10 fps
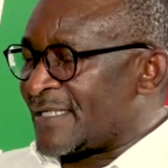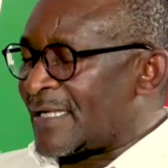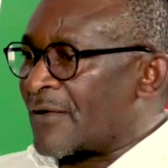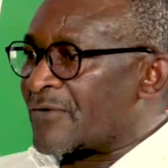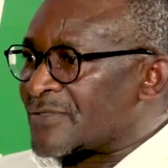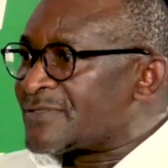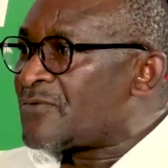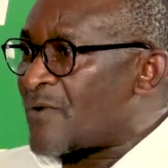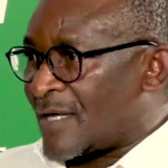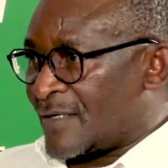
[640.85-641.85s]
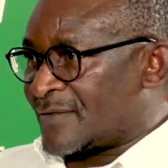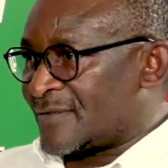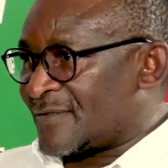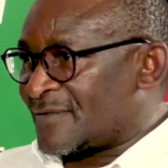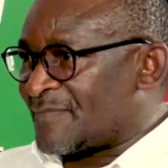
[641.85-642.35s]
and across the world,
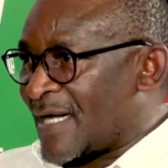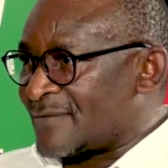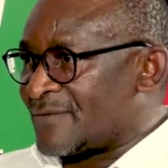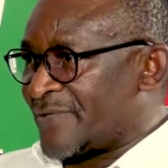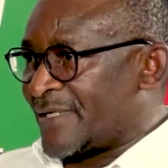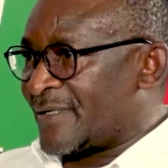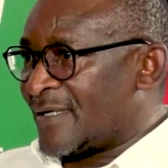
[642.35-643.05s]
by the way,